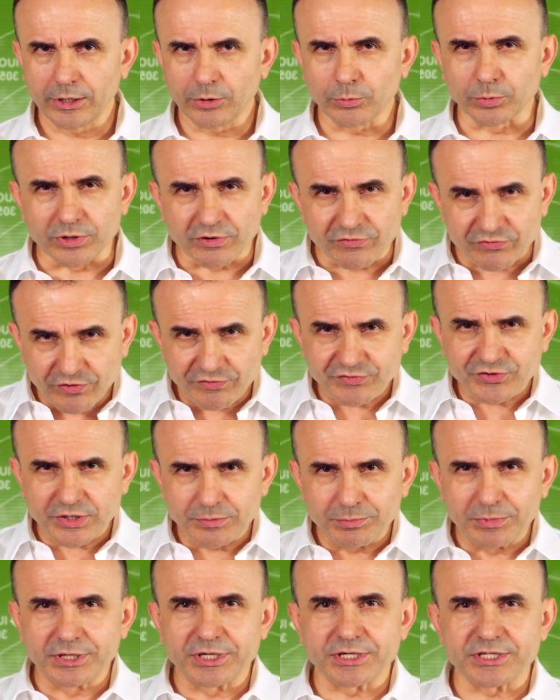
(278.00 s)
With a
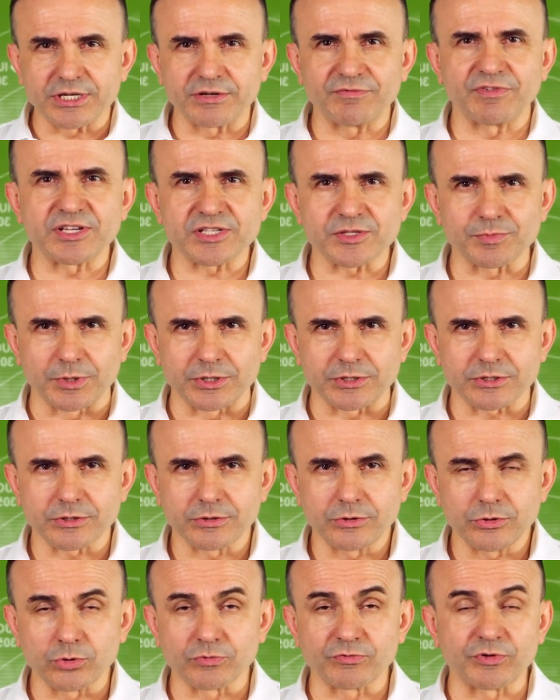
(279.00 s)
15-minute investment,
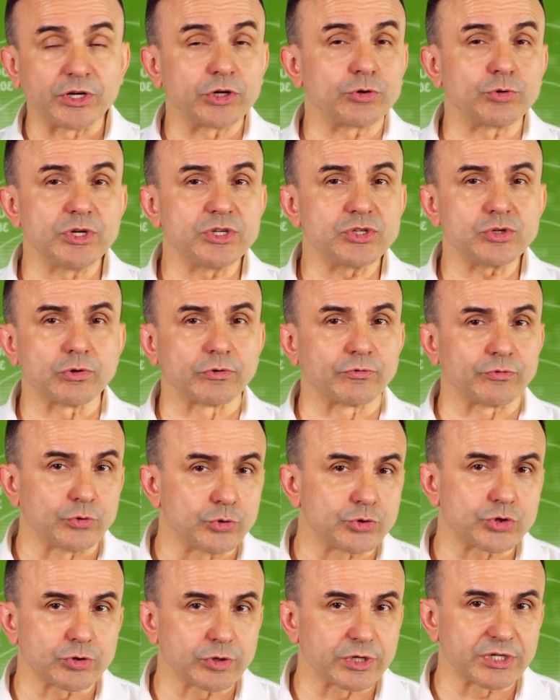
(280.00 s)
you've increased your
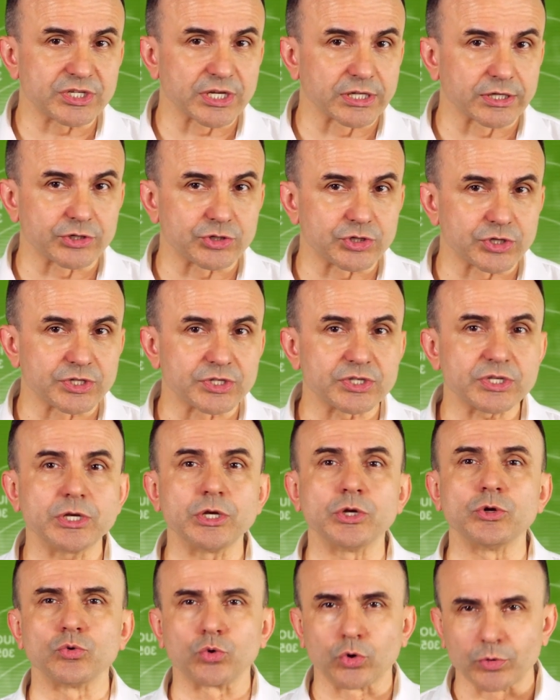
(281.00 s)
future intelligence
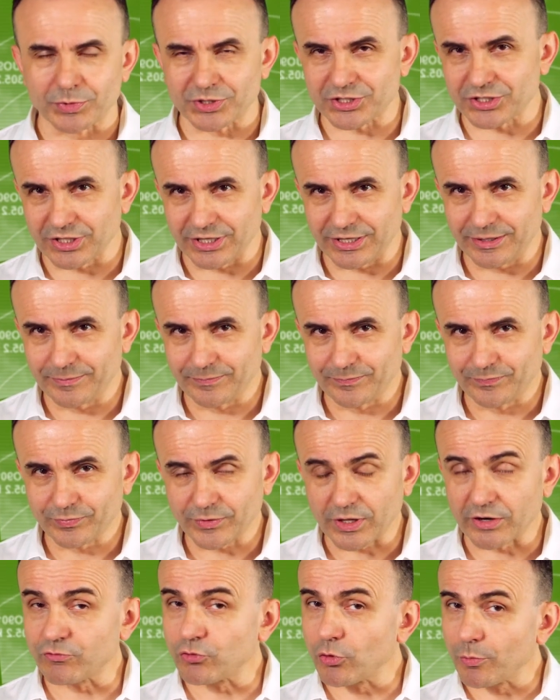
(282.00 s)
enormously.
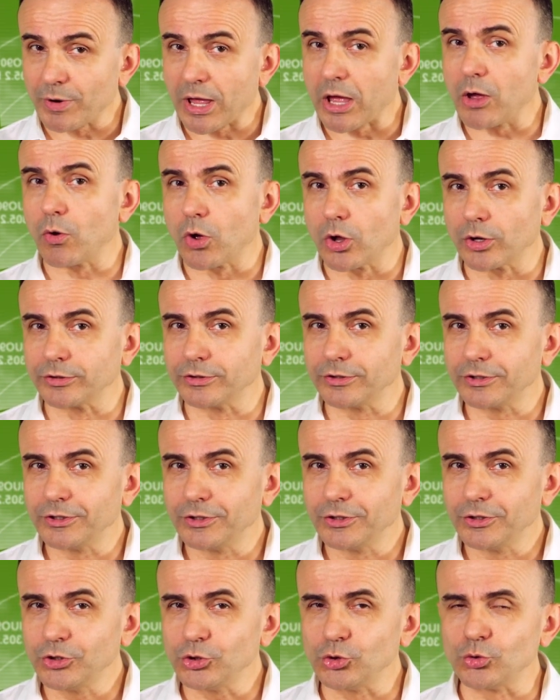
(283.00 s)
And from now on,
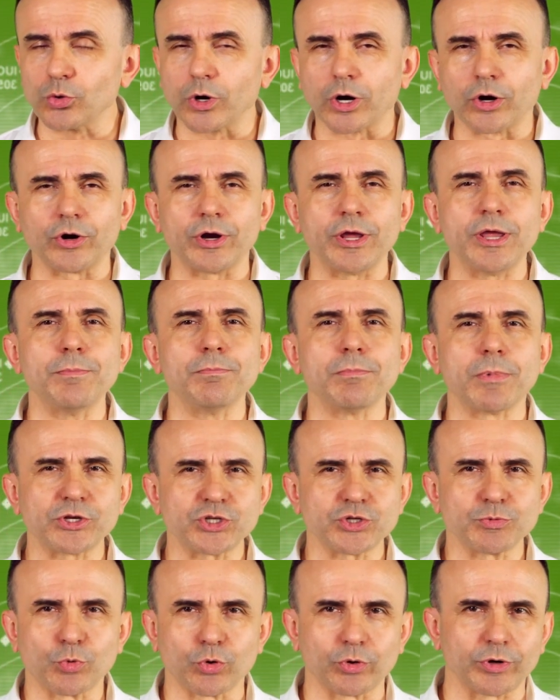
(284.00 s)
you are a
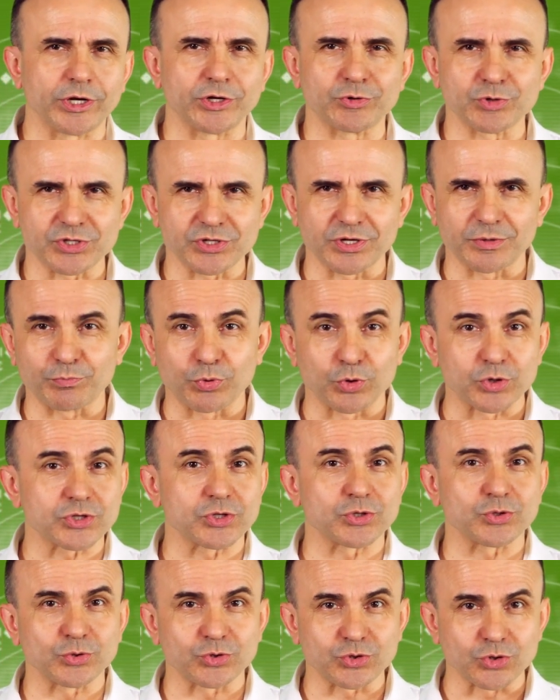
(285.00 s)
much more interesting
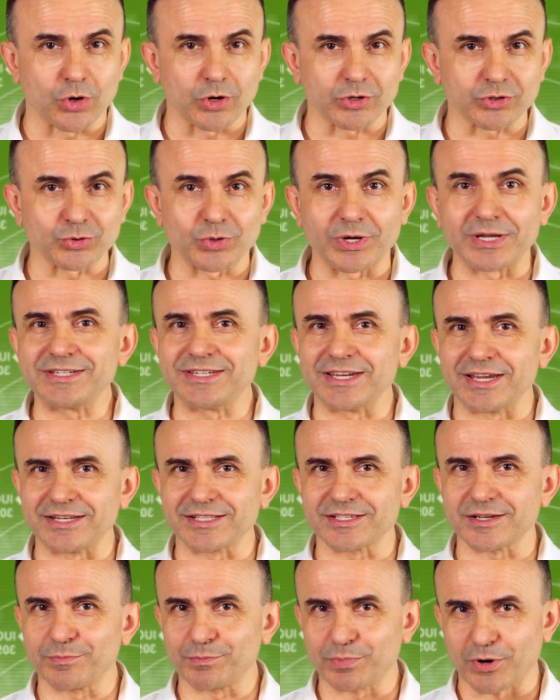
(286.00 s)
person to talk to at
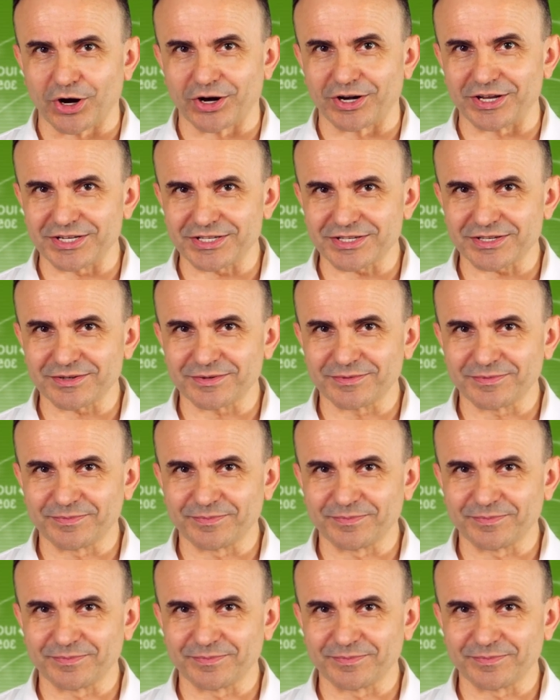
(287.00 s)
dates and parties.